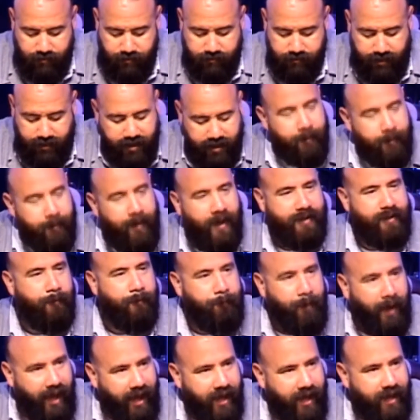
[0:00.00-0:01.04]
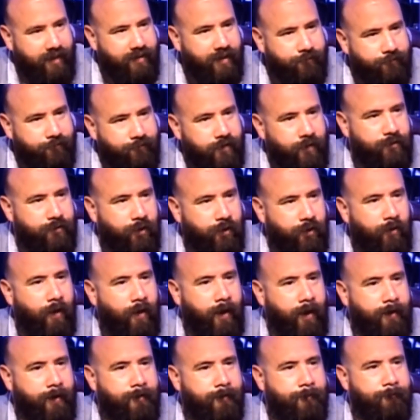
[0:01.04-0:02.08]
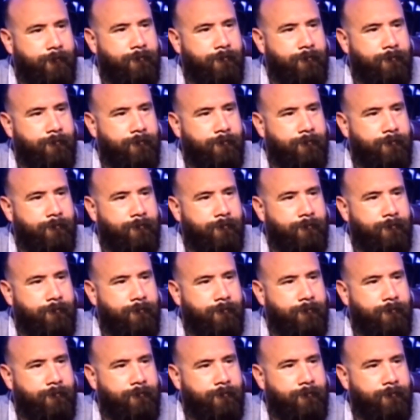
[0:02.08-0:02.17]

Think about the pain that filled her heart.